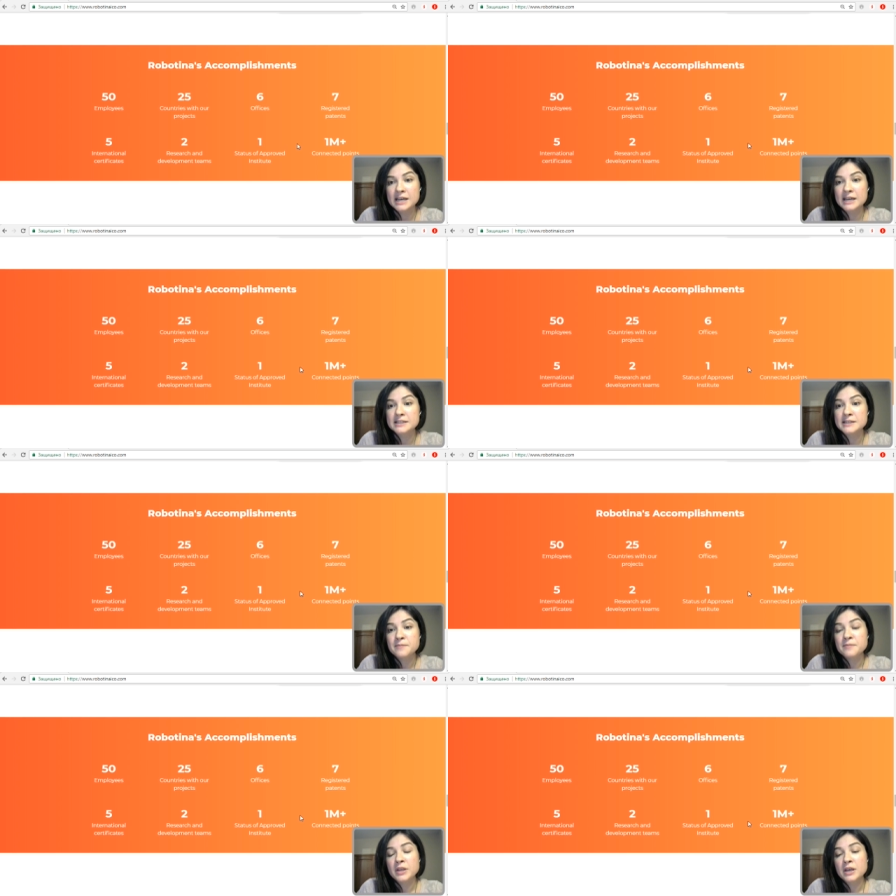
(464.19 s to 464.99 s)
And
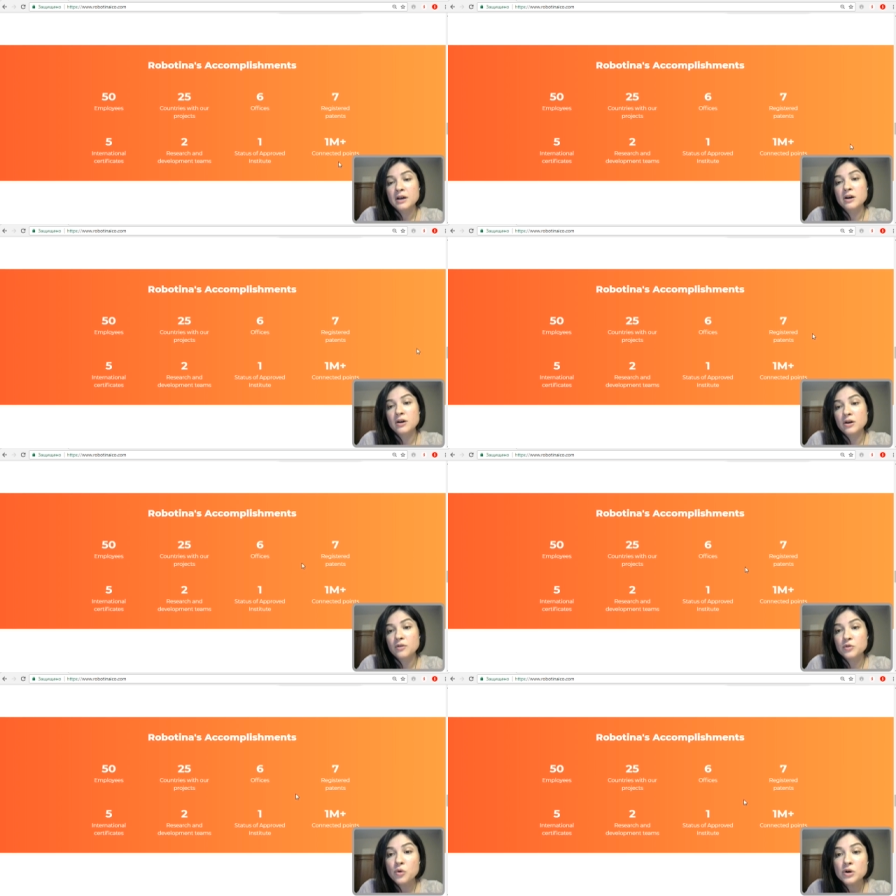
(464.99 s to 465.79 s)

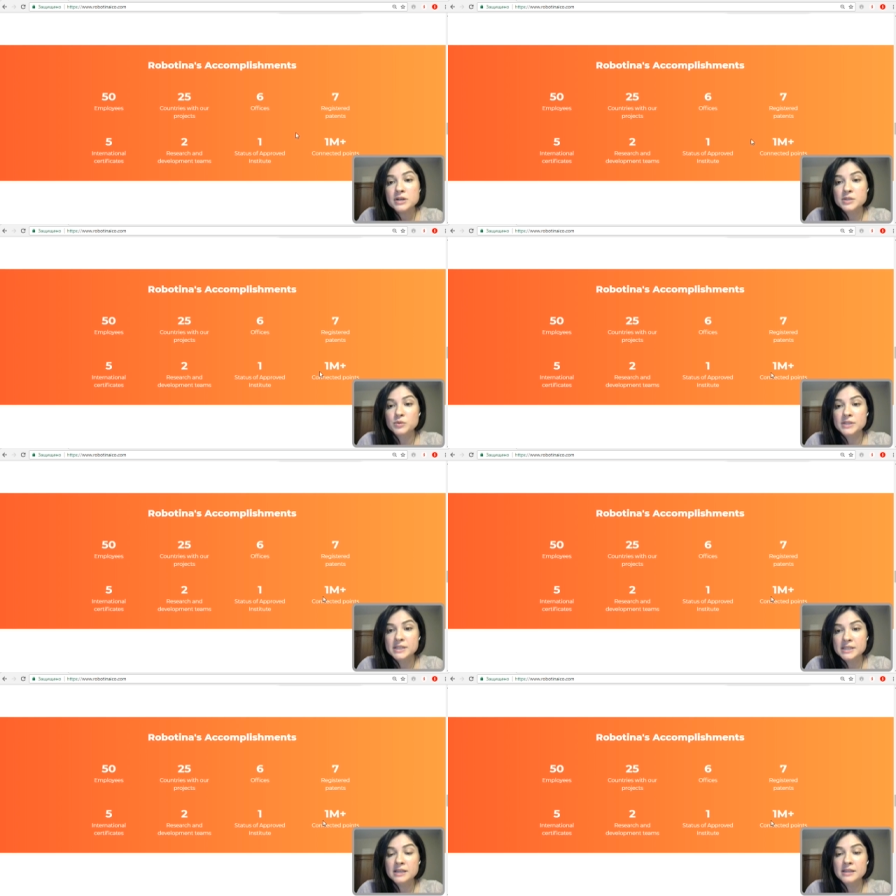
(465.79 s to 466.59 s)
of course, we
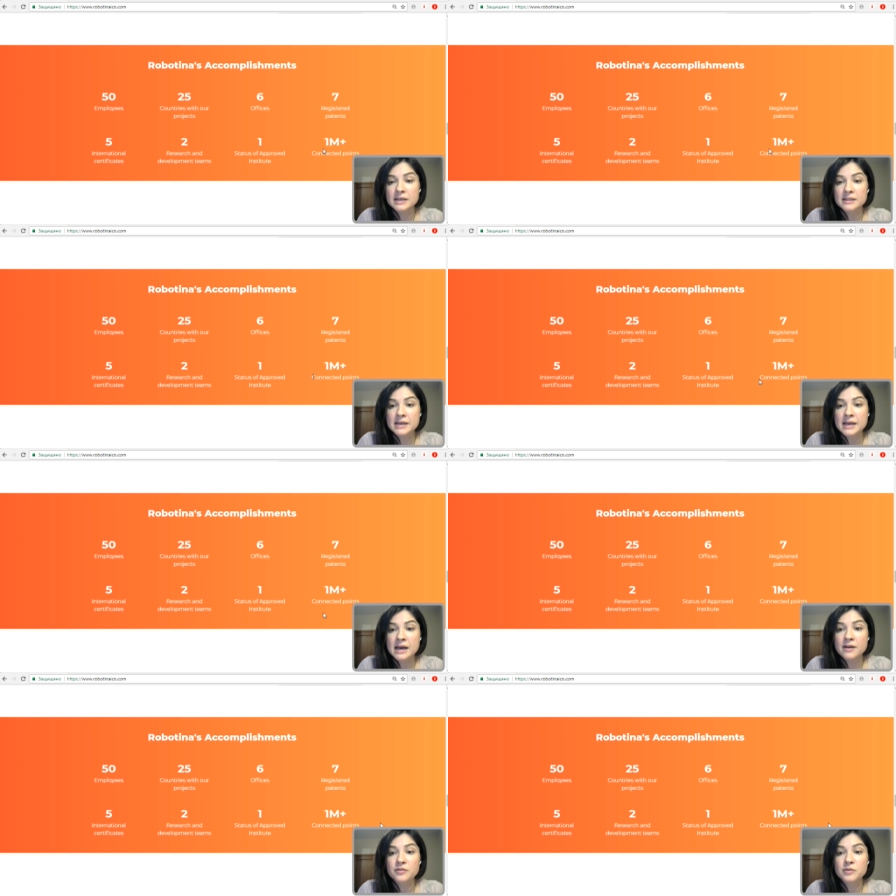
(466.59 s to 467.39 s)
see that they
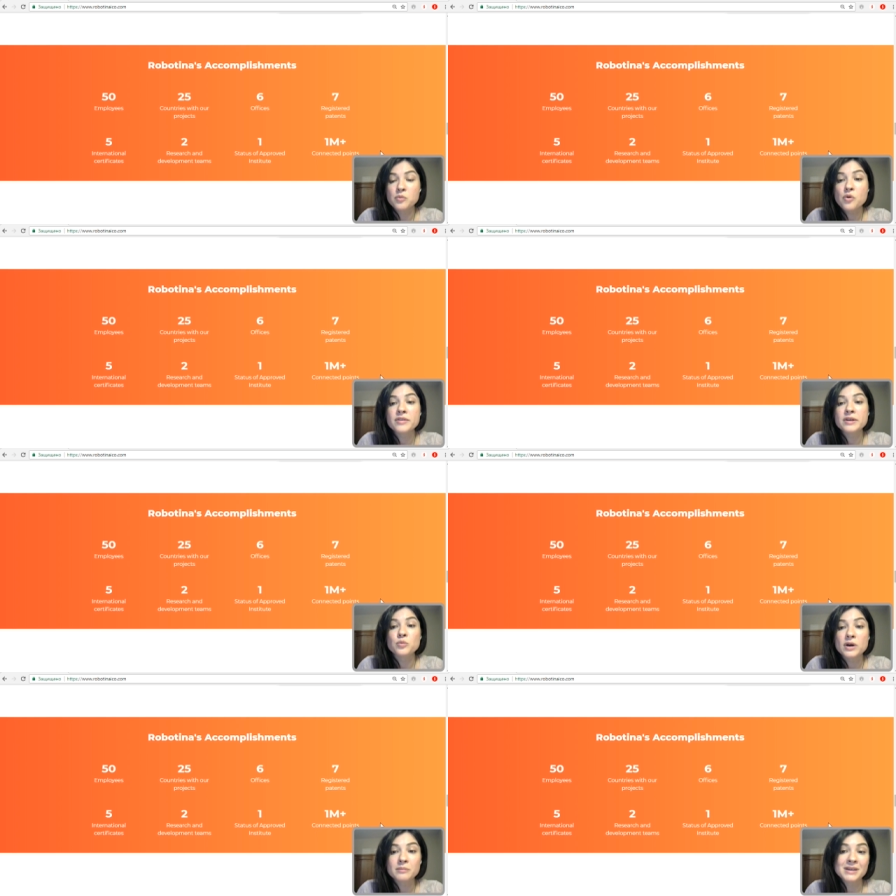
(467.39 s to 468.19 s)
have more
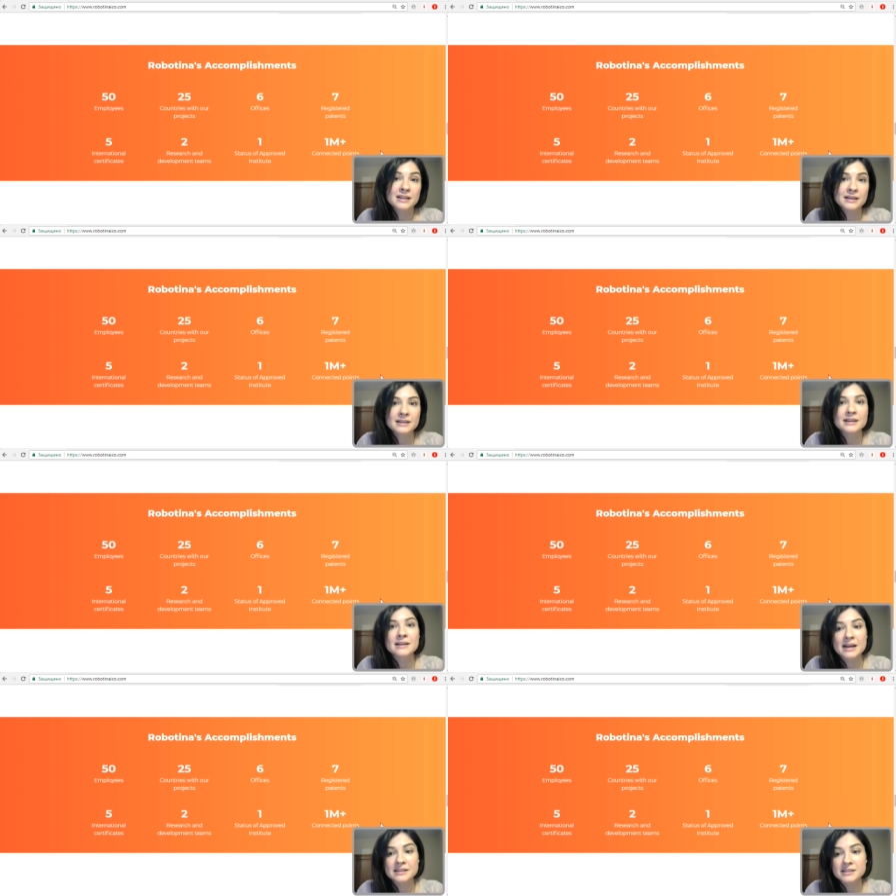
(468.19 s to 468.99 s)
than 1 million
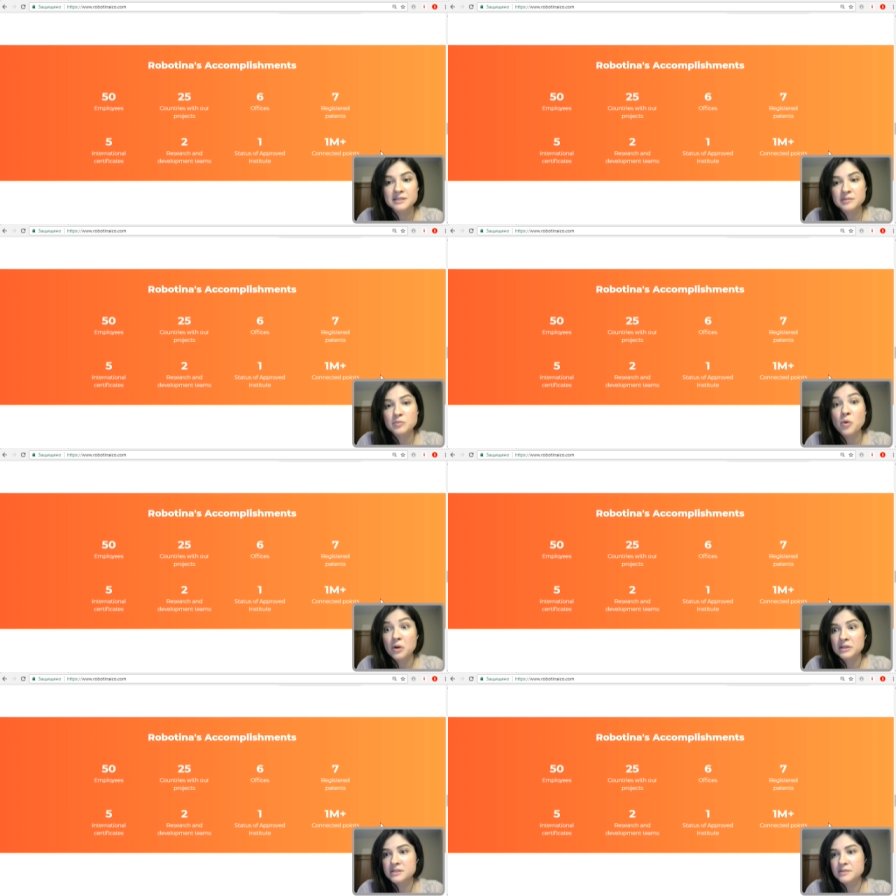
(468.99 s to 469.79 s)
connected
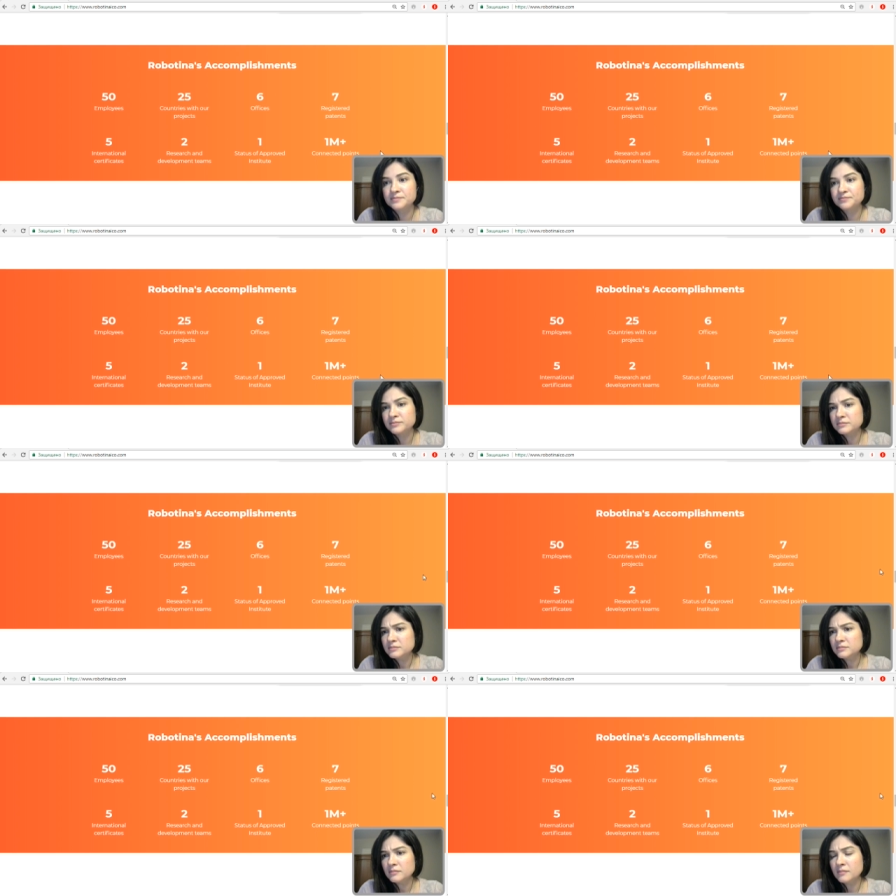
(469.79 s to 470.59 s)
points.
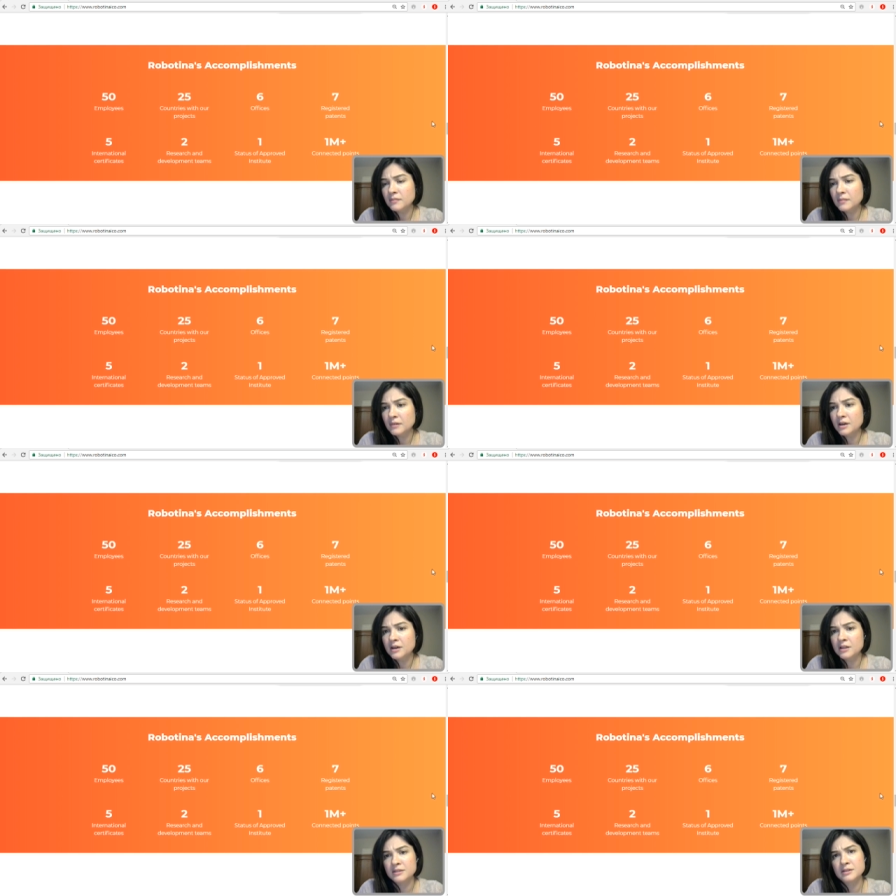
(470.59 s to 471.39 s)

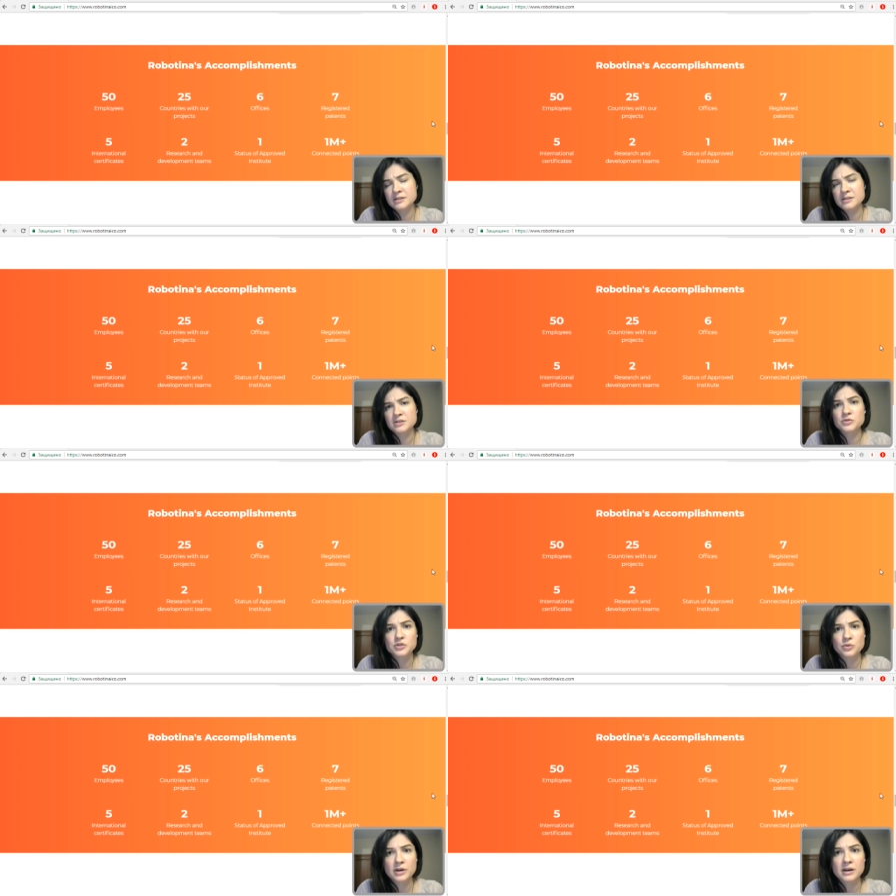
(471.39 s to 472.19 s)
And this is
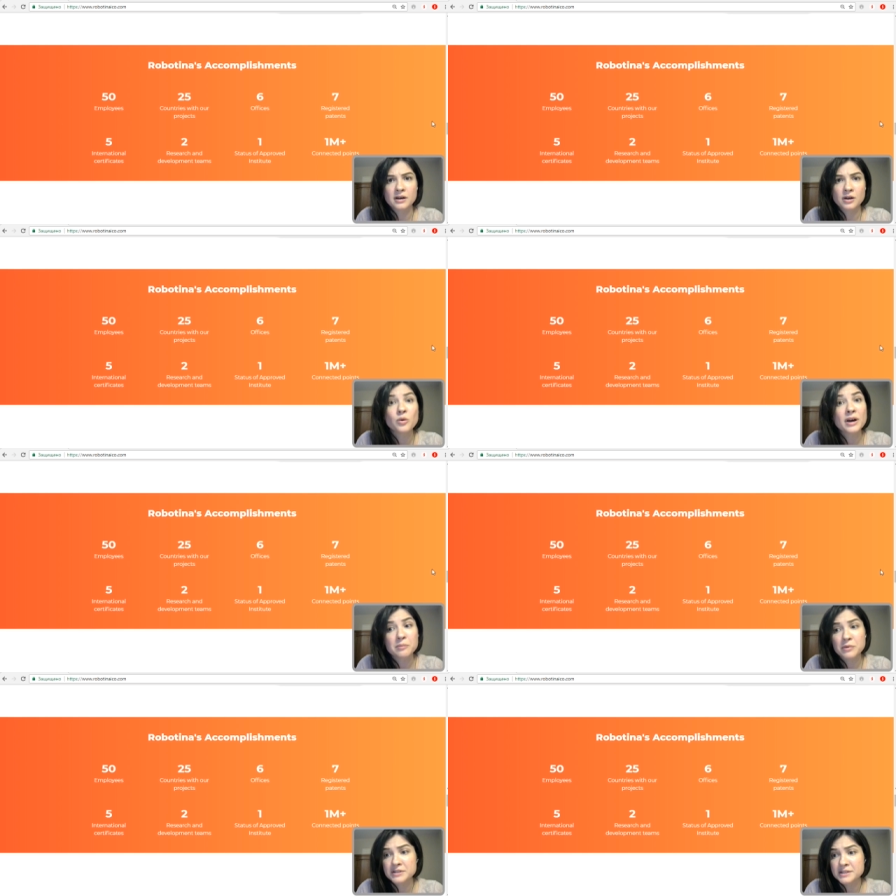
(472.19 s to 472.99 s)
also quite
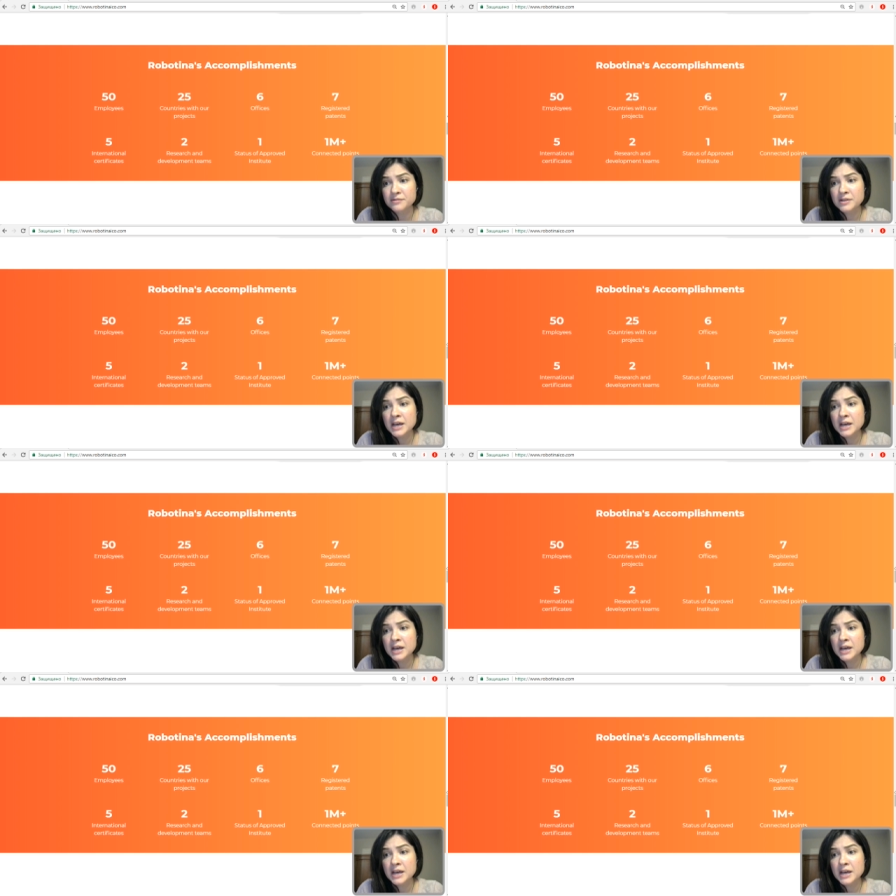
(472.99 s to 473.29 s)
impressive.